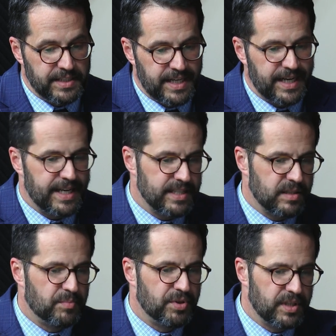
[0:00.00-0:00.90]
And I guess
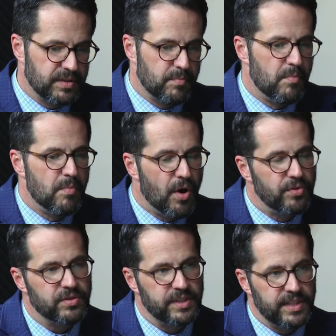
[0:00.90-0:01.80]
the book is
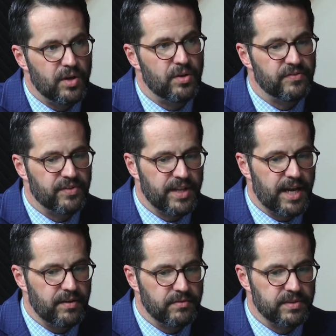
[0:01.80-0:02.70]
mostly known for
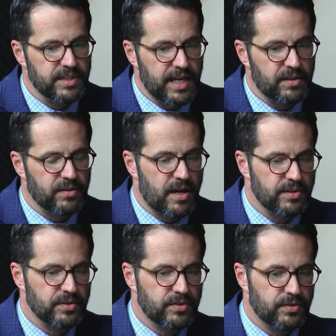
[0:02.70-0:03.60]
that
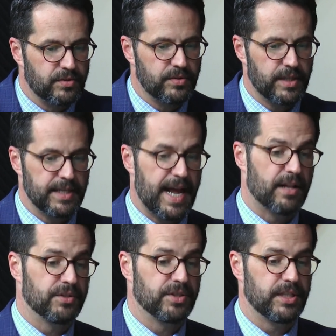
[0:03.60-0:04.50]
psychological
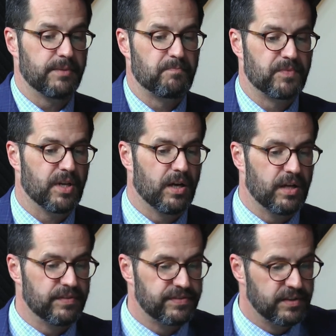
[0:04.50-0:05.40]
analogy
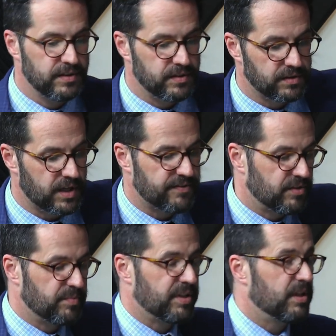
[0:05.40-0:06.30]
of love
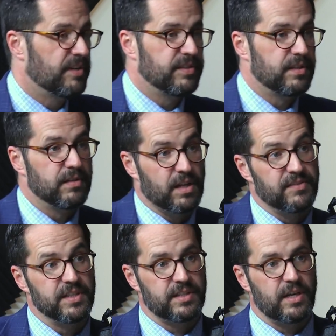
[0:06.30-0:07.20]
or beloved, love
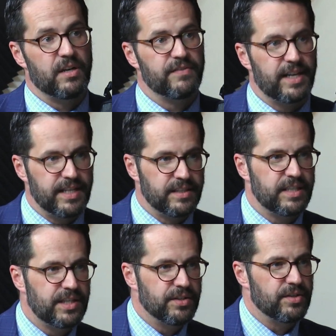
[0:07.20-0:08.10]
itself, that
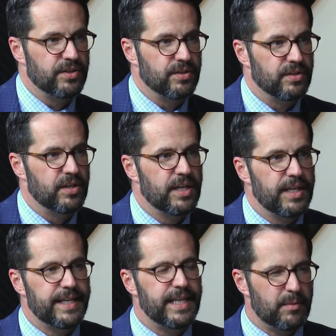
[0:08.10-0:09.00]
interior
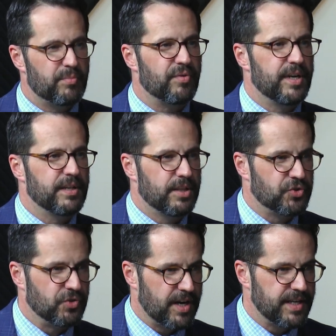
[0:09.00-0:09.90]
imprint, the
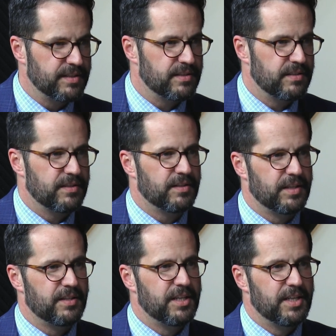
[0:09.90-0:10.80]
trace, the
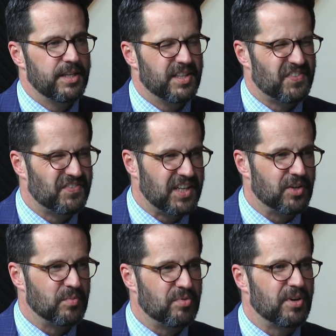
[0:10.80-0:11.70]
the
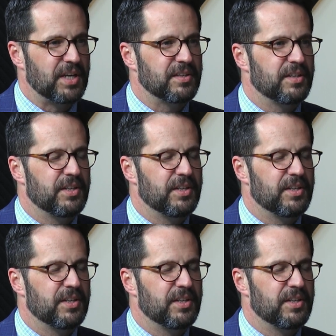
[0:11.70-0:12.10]
fingerprint